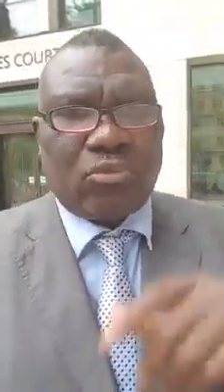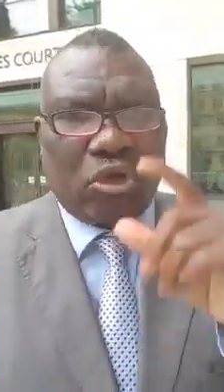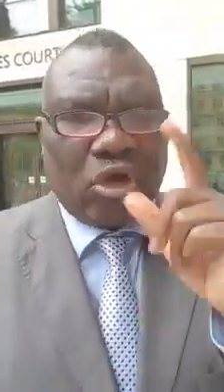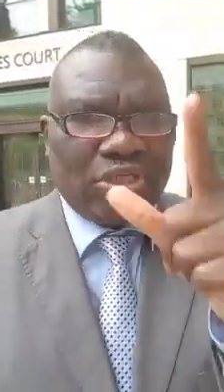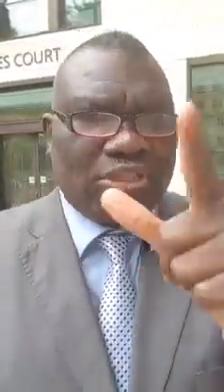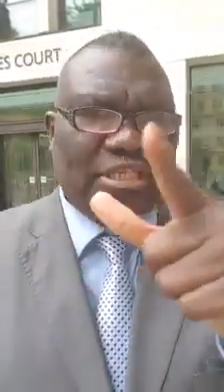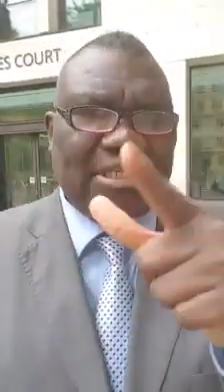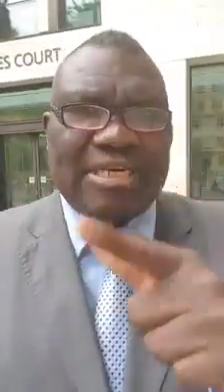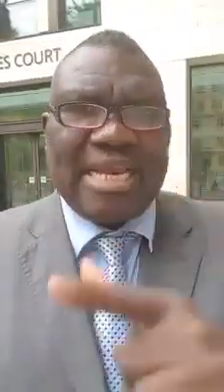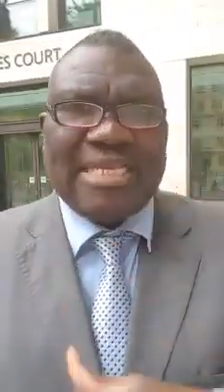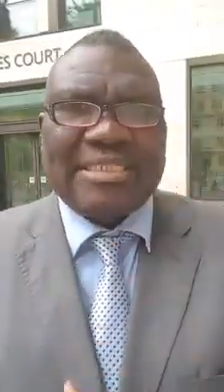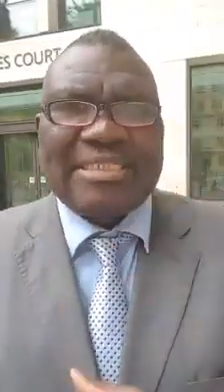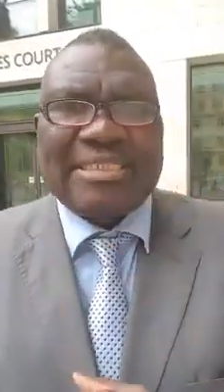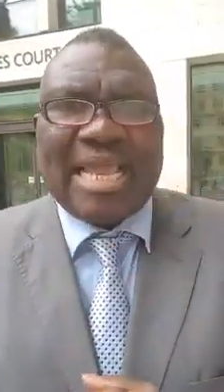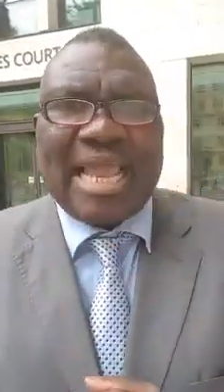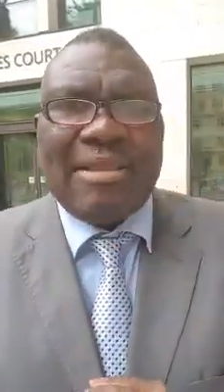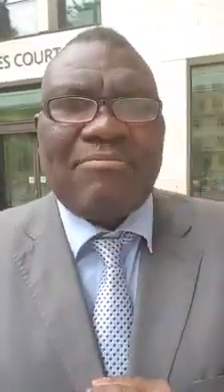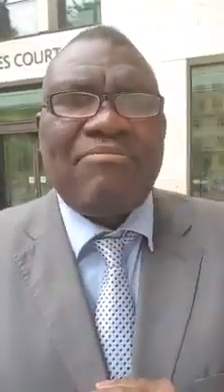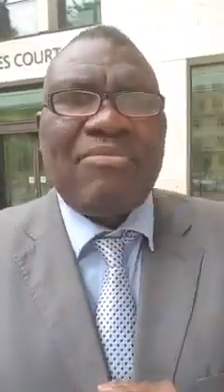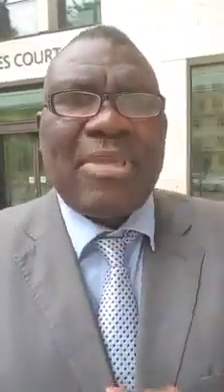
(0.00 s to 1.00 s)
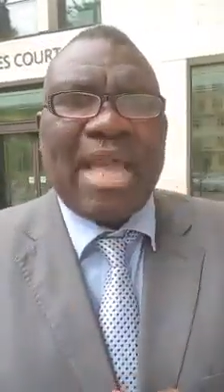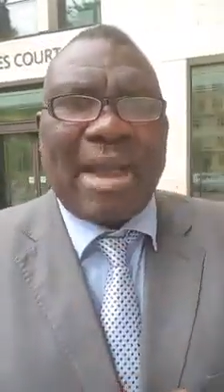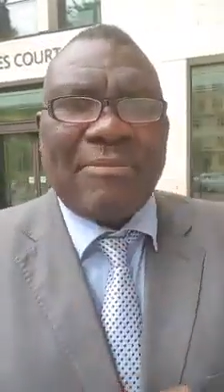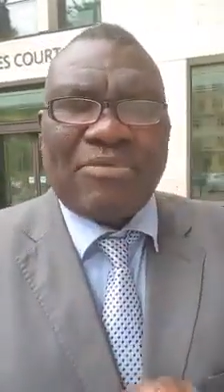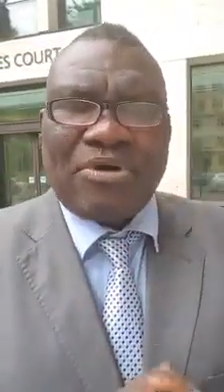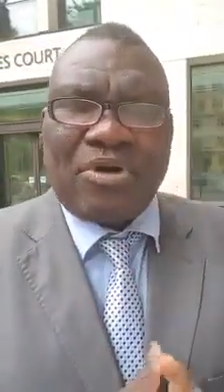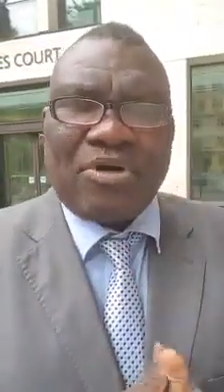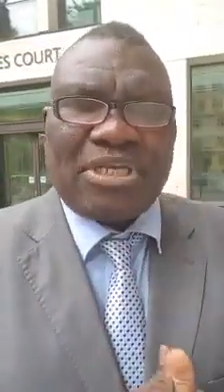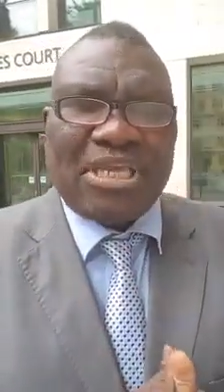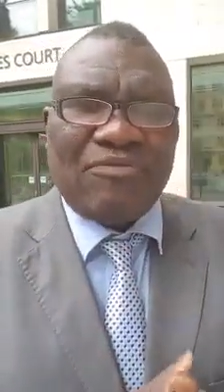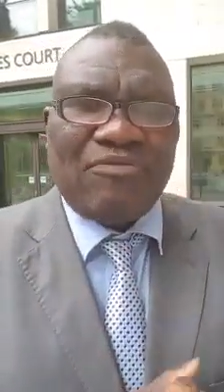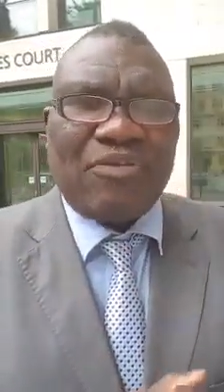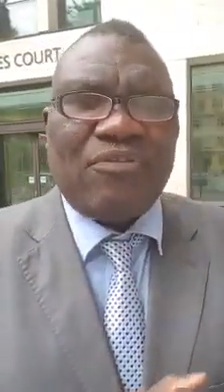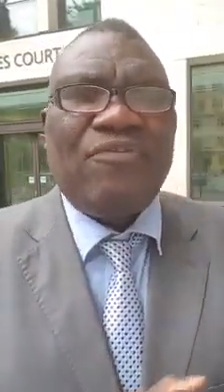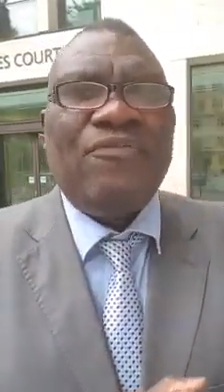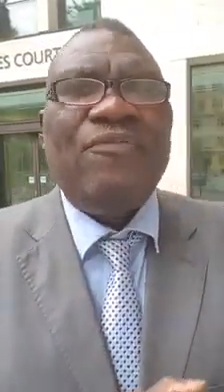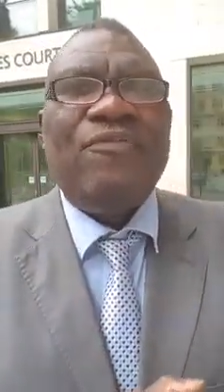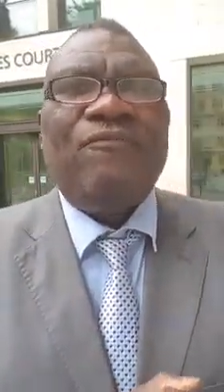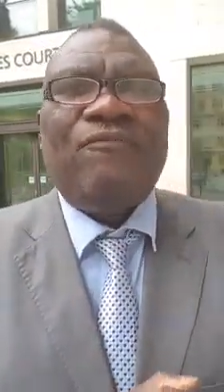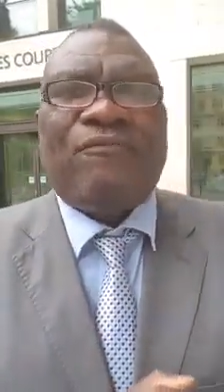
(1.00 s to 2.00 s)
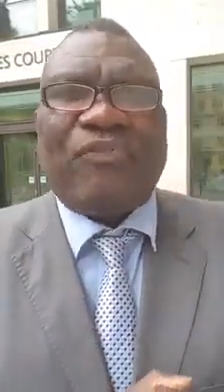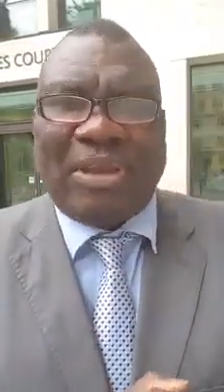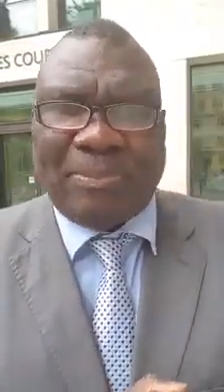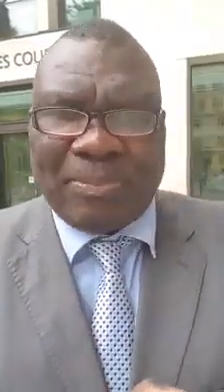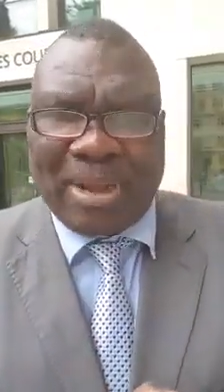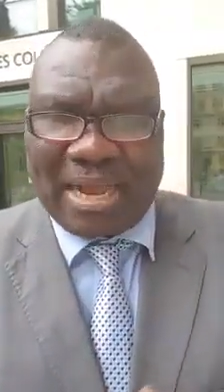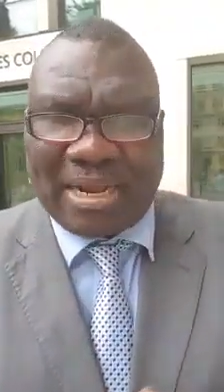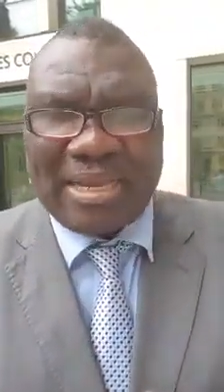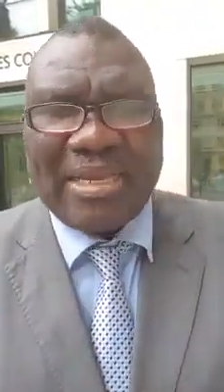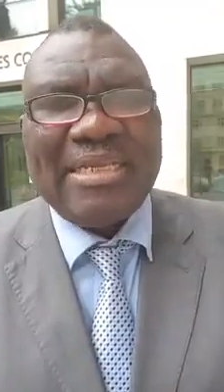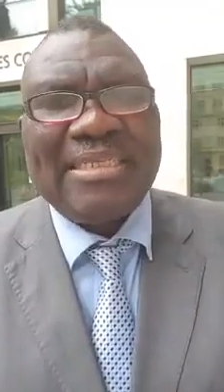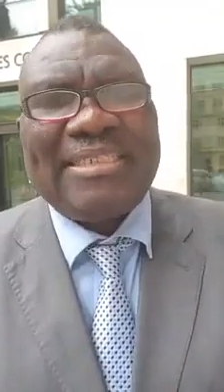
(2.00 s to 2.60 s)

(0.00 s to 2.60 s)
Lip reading: Until next time, I'm going to give you feedback.